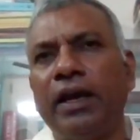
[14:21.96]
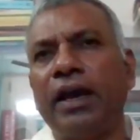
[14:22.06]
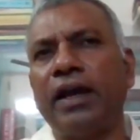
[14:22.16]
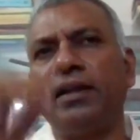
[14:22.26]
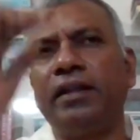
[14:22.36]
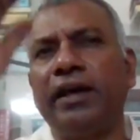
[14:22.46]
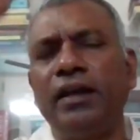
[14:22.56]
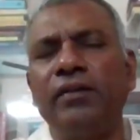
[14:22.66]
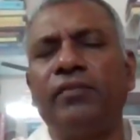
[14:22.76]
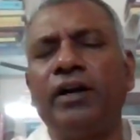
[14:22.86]
and
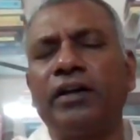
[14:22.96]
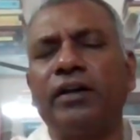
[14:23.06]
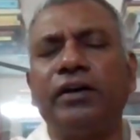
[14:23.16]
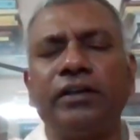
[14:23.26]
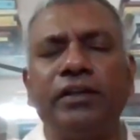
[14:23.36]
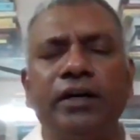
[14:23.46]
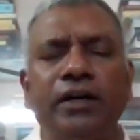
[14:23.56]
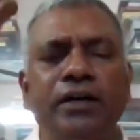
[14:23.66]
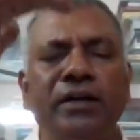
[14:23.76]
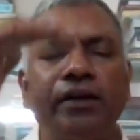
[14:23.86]
then what are
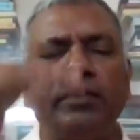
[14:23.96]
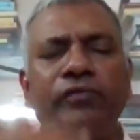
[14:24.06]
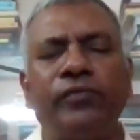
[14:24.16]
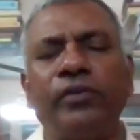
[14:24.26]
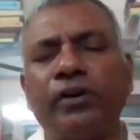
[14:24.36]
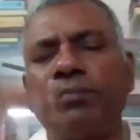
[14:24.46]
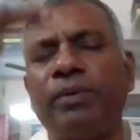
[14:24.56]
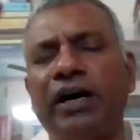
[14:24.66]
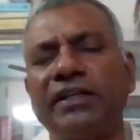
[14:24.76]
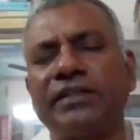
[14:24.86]
the 4
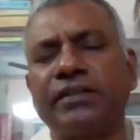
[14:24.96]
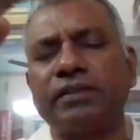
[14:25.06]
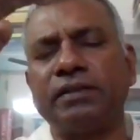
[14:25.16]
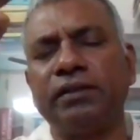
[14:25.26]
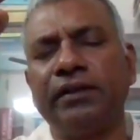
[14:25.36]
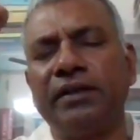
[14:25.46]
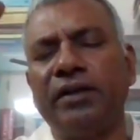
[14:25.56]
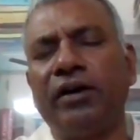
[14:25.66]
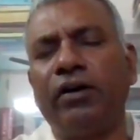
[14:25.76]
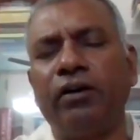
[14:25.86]
parts
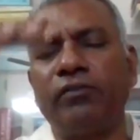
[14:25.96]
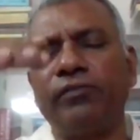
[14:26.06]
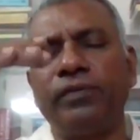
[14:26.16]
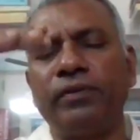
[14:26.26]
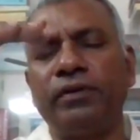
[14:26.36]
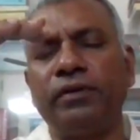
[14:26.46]
of